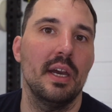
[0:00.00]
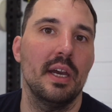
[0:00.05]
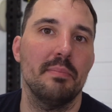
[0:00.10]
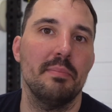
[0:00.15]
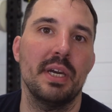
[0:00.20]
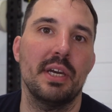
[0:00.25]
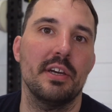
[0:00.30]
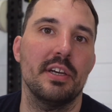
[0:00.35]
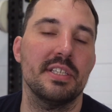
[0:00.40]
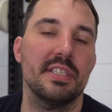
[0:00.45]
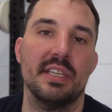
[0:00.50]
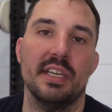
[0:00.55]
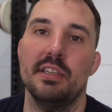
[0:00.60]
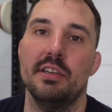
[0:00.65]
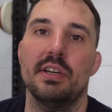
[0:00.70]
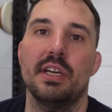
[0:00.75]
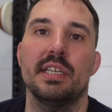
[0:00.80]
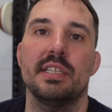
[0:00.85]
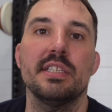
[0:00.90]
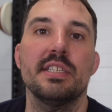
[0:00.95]
because then
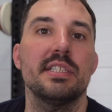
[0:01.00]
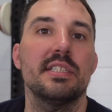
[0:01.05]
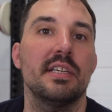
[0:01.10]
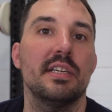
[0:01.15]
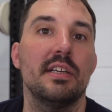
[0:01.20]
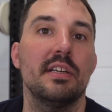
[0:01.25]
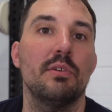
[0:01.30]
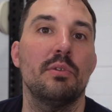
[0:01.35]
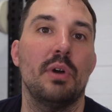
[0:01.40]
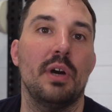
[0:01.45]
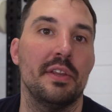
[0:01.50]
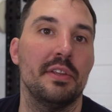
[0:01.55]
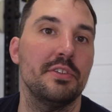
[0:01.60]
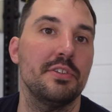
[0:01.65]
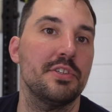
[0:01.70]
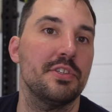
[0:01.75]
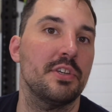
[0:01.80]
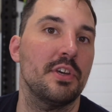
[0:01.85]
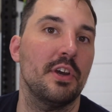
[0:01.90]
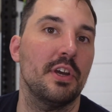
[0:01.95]
you can still run
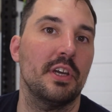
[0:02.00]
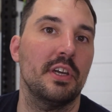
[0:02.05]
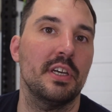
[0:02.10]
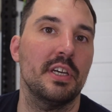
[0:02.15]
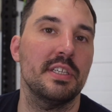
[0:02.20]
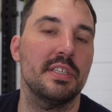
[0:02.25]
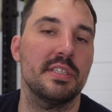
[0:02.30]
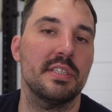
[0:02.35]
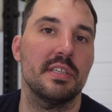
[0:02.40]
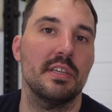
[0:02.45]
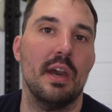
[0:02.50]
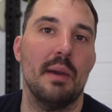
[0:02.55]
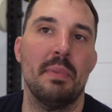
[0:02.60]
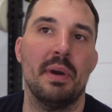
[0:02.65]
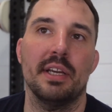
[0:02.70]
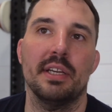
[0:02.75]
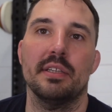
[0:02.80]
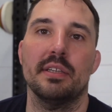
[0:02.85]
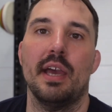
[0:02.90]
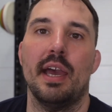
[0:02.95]
circuits,
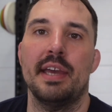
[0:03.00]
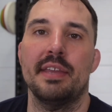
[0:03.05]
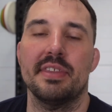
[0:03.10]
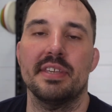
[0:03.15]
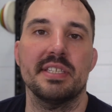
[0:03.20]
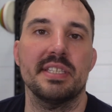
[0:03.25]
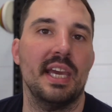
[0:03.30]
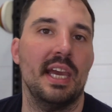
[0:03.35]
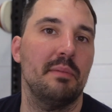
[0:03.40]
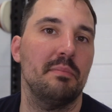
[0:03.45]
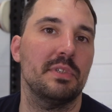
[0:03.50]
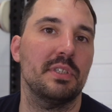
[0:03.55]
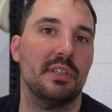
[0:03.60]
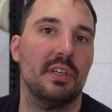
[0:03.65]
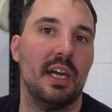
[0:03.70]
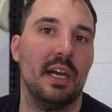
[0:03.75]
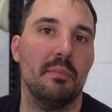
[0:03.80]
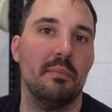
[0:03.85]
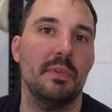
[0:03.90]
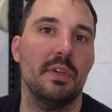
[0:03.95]
but at the same
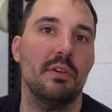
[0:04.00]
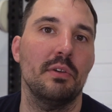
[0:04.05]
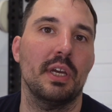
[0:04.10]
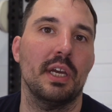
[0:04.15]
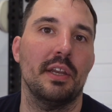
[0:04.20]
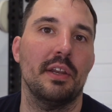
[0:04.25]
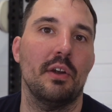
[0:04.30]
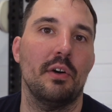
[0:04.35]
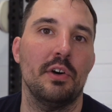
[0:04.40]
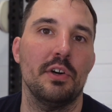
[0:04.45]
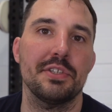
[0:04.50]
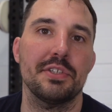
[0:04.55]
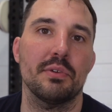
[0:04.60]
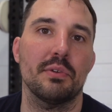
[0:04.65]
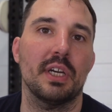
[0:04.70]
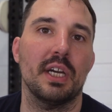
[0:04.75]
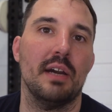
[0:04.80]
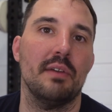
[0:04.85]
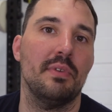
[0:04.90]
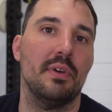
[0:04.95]
time you can also
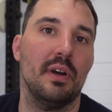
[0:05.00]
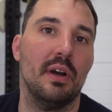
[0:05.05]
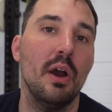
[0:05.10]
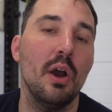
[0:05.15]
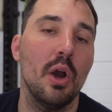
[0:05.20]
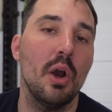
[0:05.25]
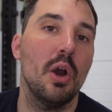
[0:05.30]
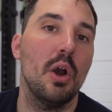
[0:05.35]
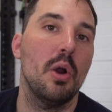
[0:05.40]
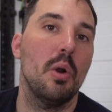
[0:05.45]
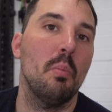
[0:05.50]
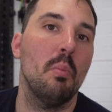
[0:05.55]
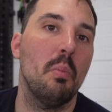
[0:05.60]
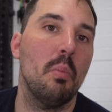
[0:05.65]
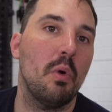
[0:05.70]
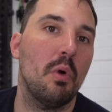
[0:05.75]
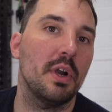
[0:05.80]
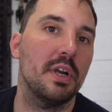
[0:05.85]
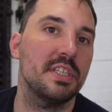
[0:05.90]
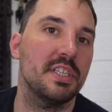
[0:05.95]
cover
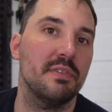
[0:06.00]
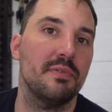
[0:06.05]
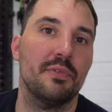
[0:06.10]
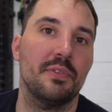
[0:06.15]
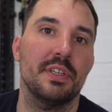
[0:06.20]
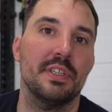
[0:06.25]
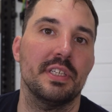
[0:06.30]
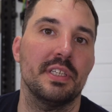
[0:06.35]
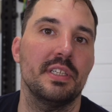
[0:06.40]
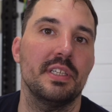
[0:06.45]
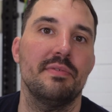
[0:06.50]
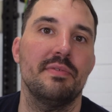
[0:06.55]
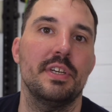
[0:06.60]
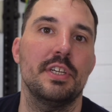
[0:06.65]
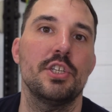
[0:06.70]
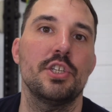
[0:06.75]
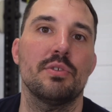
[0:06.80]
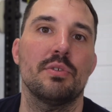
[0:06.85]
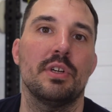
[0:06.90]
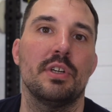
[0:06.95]
more different
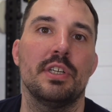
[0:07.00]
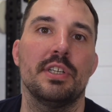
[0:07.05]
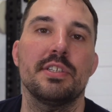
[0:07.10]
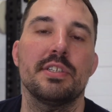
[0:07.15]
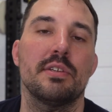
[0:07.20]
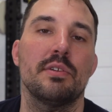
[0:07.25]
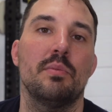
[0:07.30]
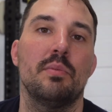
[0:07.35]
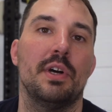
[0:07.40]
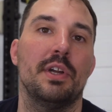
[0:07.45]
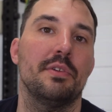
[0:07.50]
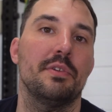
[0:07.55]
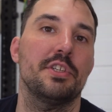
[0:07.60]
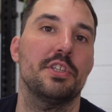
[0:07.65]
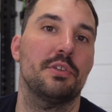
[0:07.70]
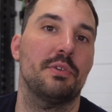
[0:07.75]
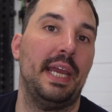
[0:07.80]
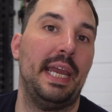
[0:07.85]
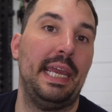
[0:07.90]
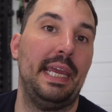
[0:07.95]
individuals who want to
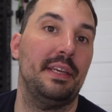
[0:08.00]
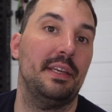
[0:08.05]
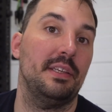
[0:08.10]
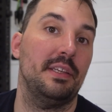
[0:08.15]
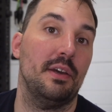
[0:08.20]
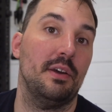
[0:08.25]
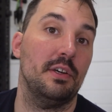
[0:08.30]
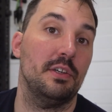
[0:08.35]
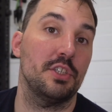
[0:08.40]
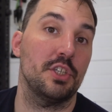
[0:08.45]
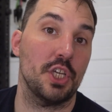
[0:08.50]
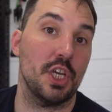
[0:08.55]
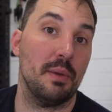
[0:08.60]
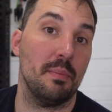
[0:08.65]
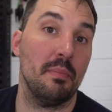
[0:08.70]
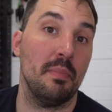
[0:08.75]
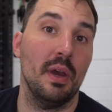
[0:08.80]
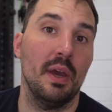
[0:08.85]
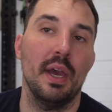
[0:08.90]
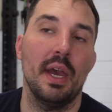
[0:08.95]
train in your
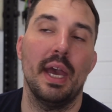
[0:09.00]
gym